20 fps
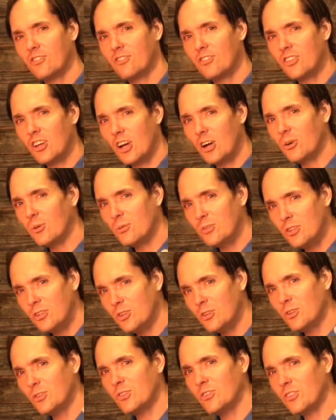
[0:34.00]
don't
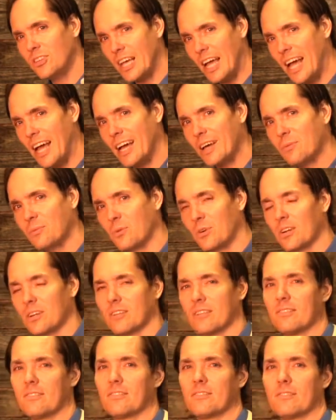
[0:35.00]
use
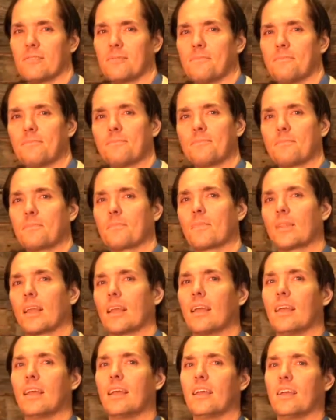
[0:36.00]
AdWords.
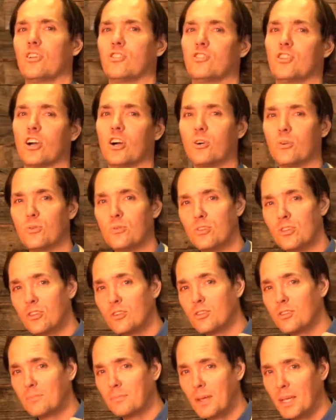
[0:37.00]
Don't
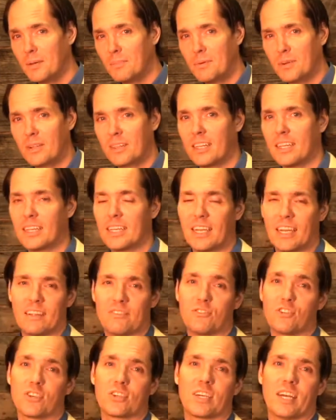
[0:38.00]
use pay-per-click
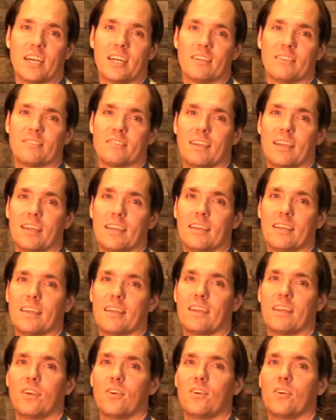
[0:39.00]
advertising.
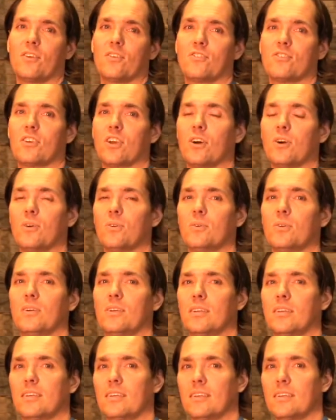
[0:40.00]
So,
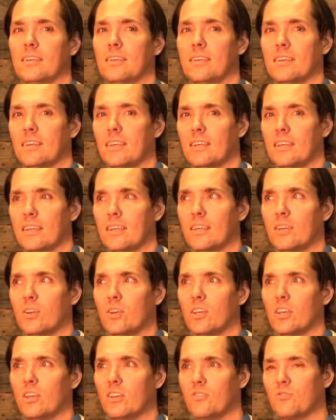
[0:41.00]

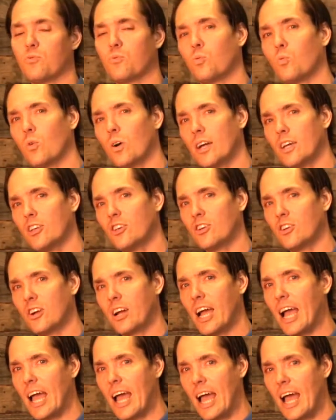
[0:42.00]
if what
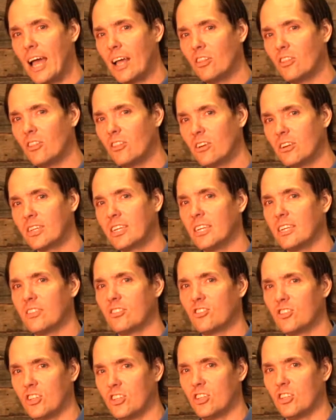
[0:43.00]
you're looking
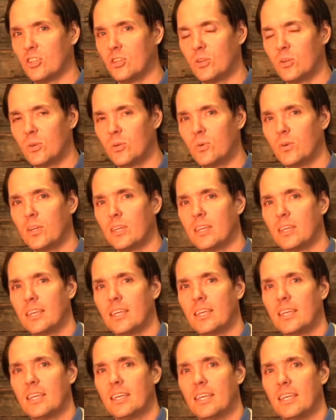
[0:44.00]
to do
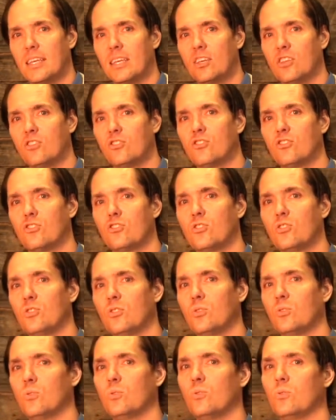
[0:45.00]
is
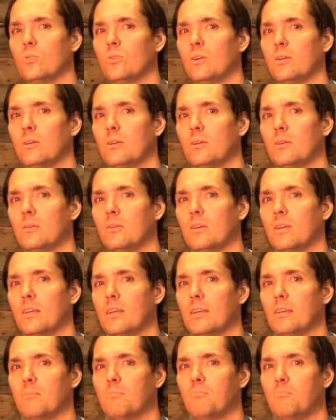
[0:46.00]
to
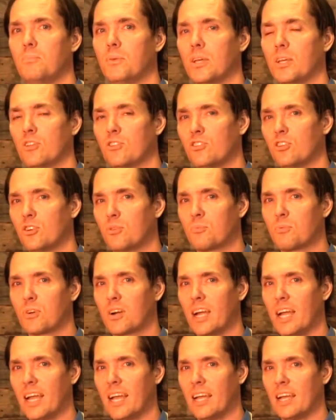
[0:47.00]
build your
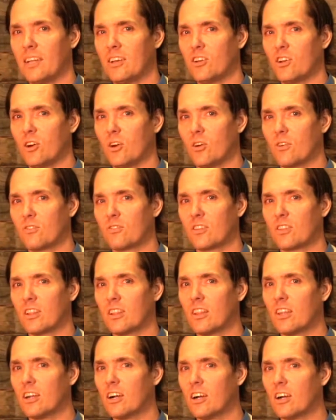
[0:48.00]
brand over the
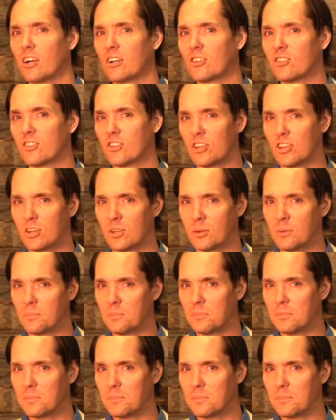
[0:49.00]
long term,